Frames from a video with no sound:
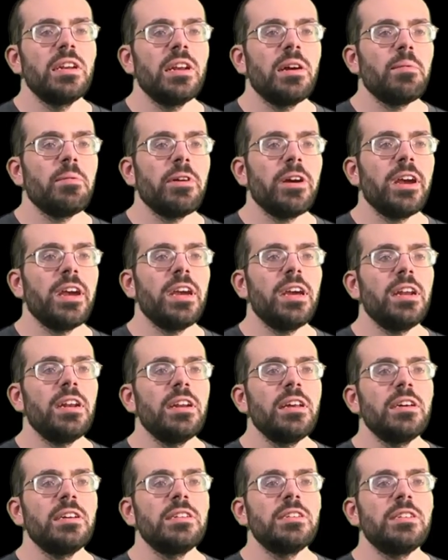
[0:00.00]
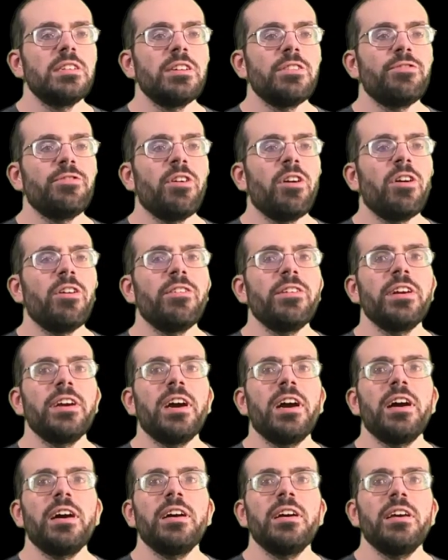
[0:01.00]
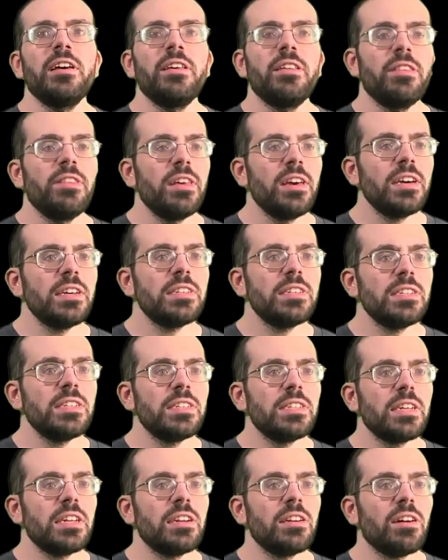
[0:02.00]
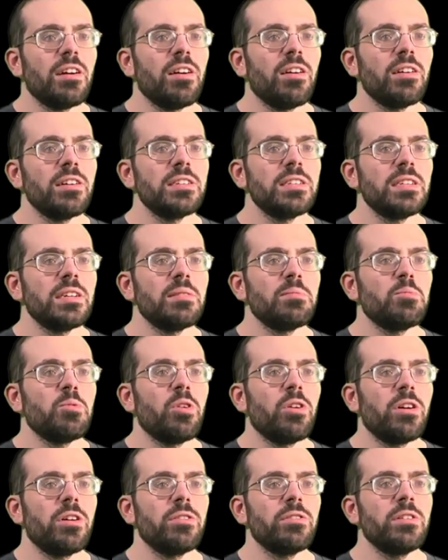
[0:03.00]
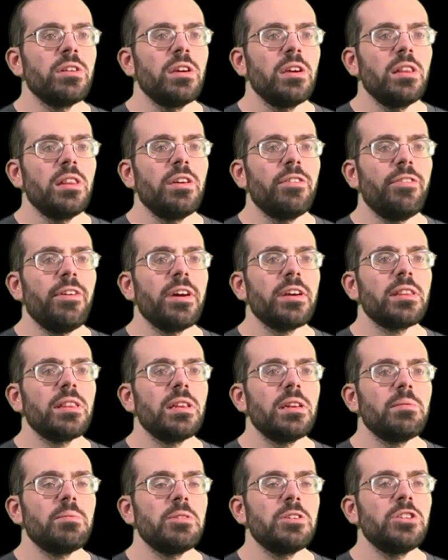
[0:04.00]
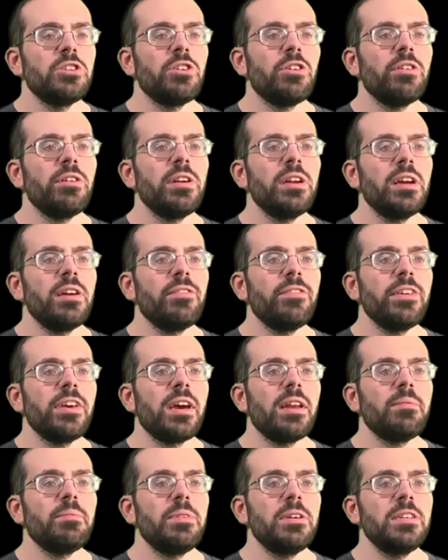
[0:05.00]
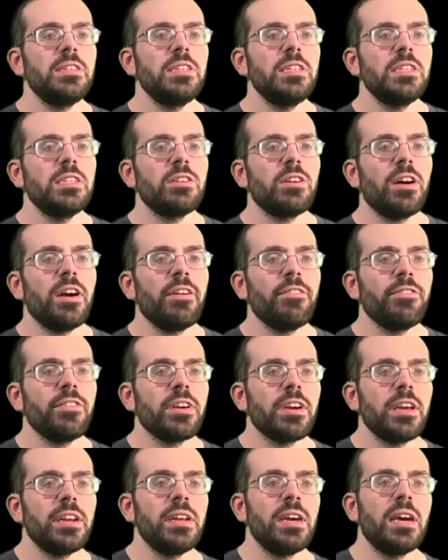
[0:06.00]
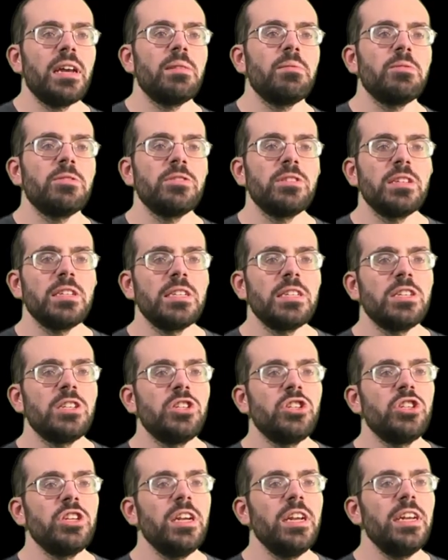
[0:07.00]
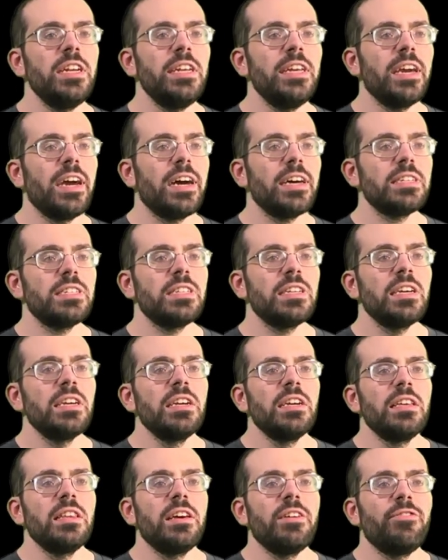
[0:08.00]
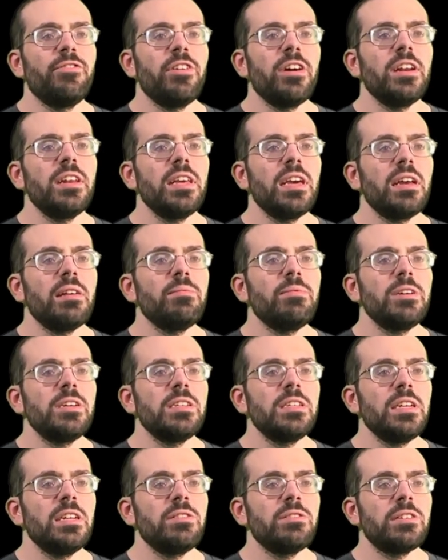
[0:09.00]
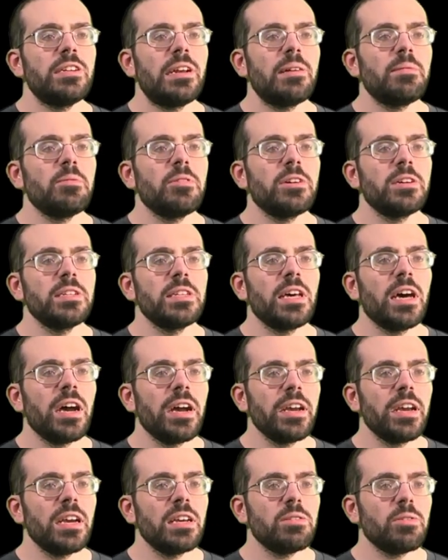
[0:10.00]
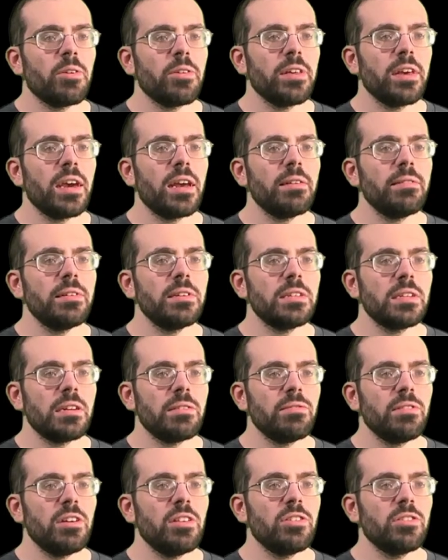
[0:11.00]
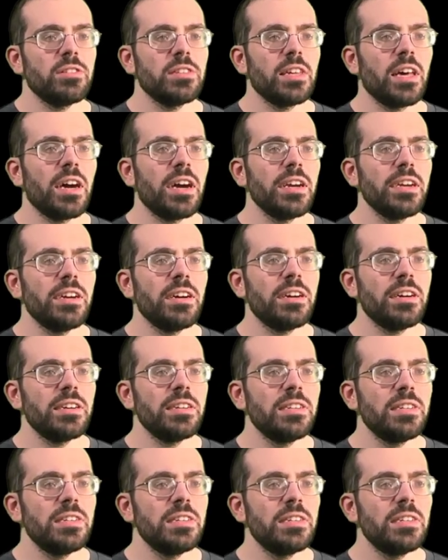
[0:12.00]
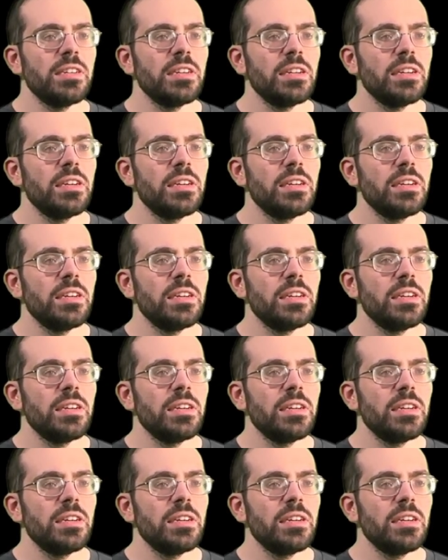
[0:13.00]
Number 8, Zafaria. This is an awesome world. The fact that the majority of the NPCs are African animals is genius. The friendly NPCs resemble a lion, while the enemies can be either lions,